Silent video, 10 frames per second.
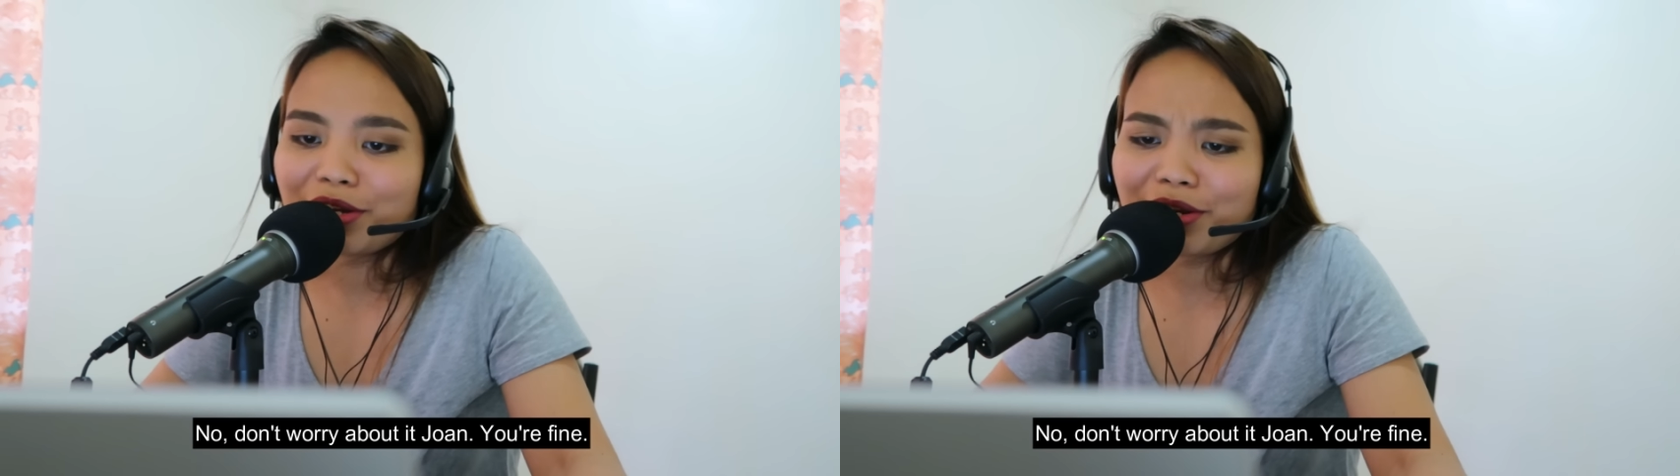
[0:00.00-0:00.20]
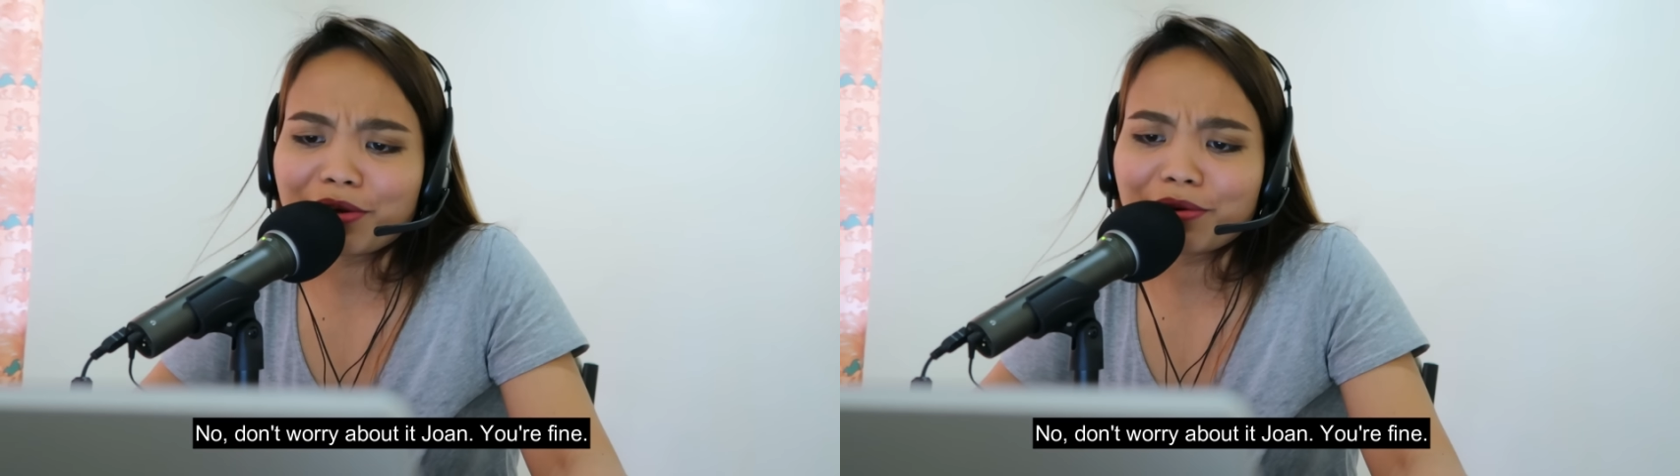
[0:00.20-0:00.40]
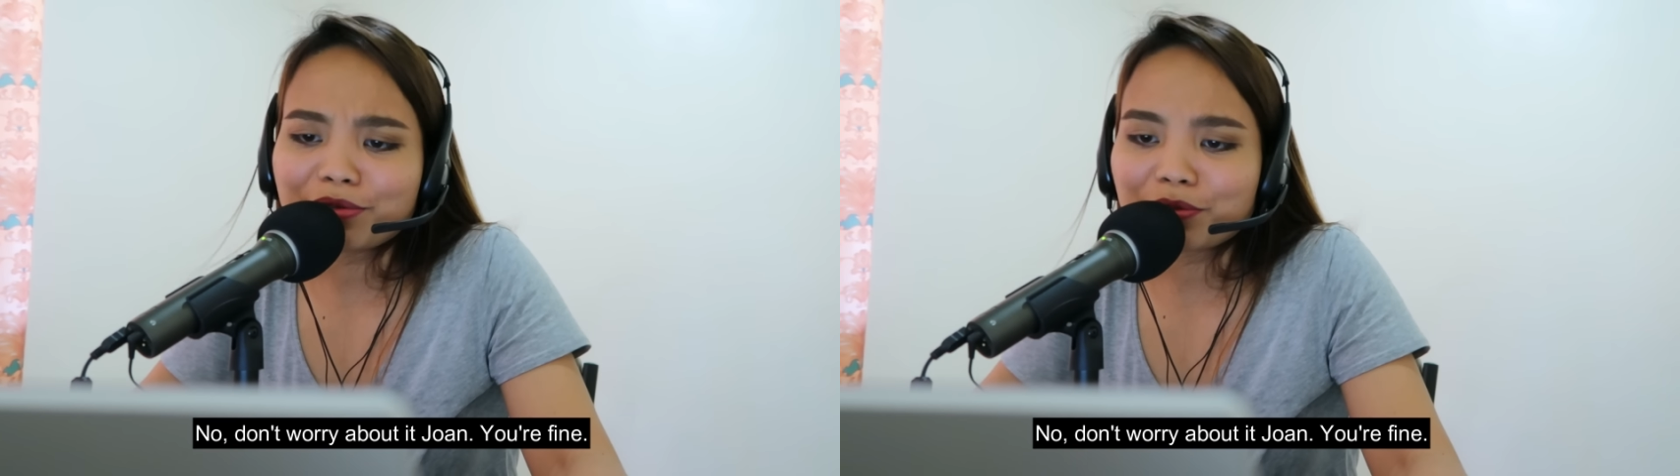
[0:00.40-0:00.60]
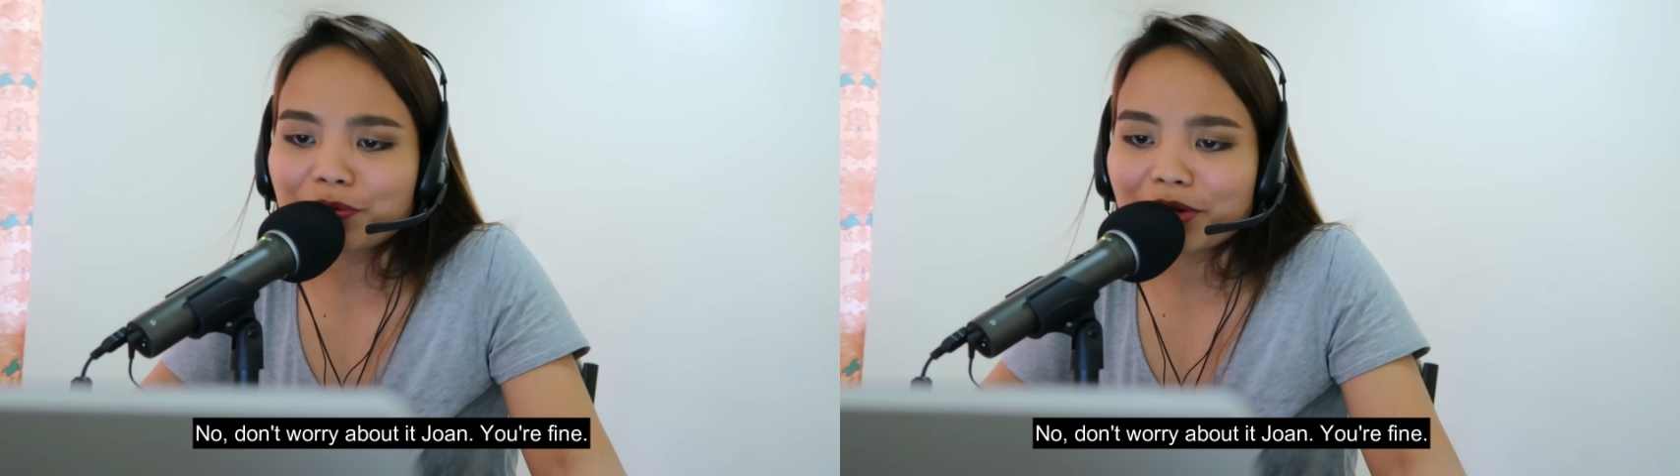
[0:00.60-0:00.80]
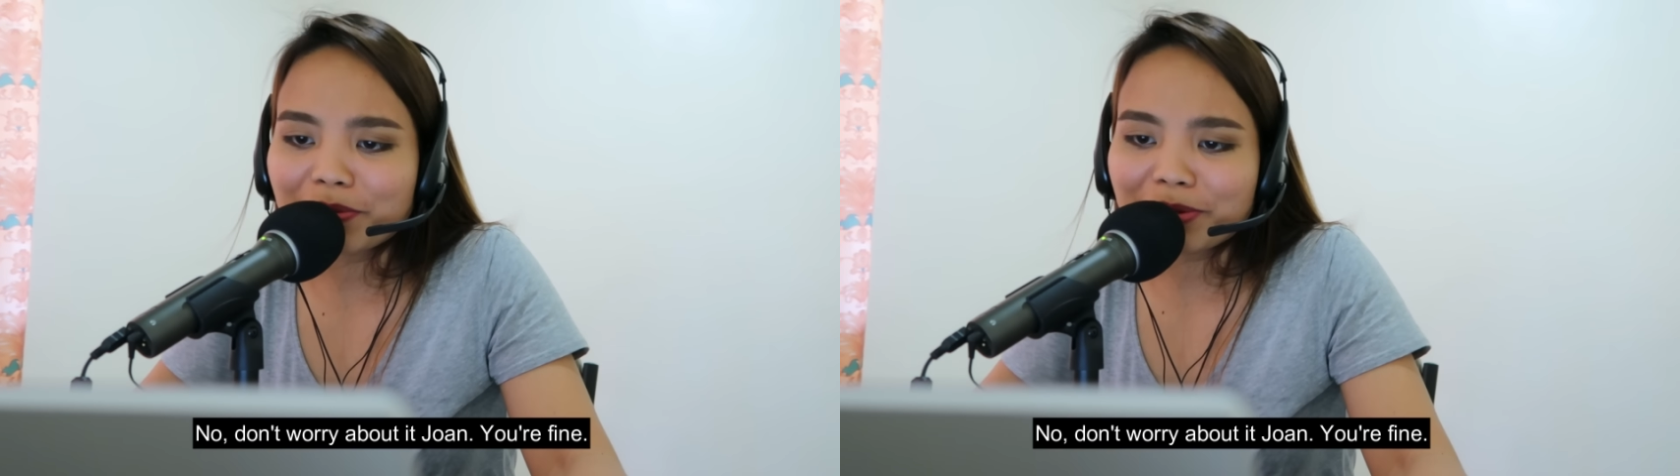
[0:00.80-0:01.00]
No,
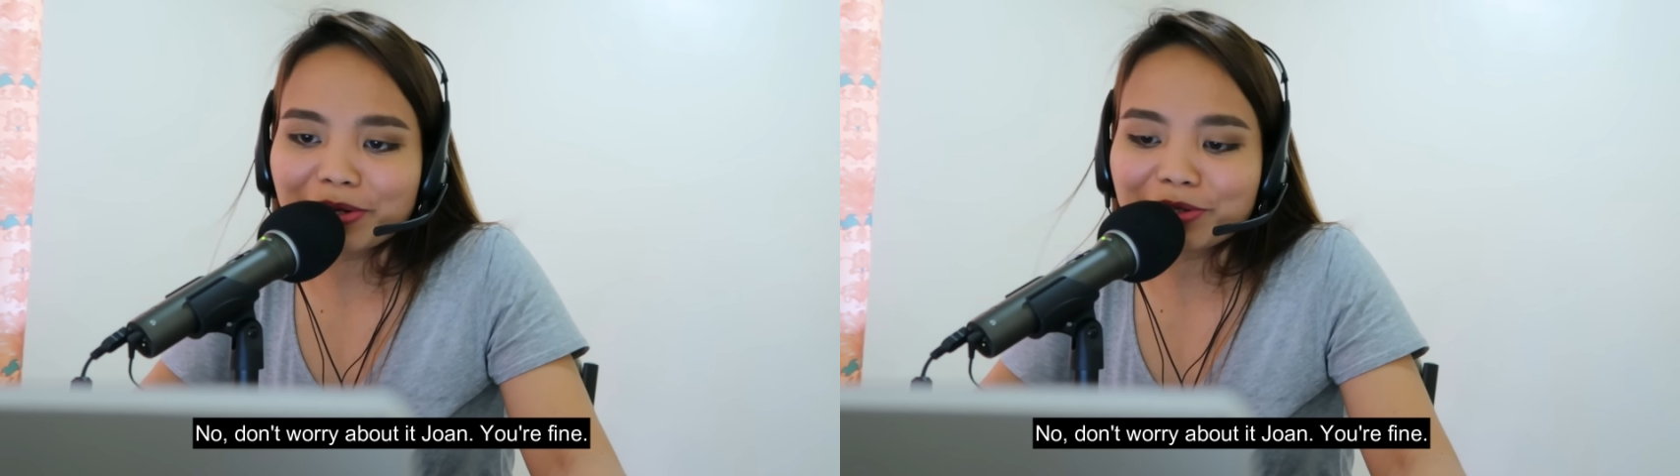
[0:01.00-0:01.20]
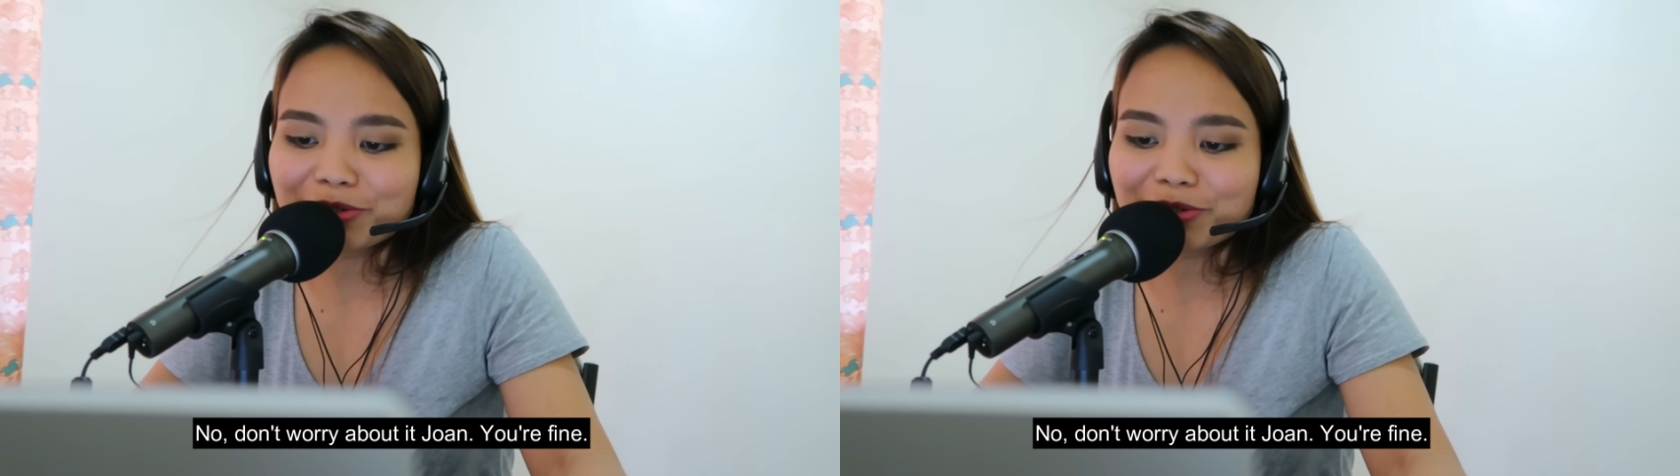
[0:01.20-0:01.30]
don't worry about it,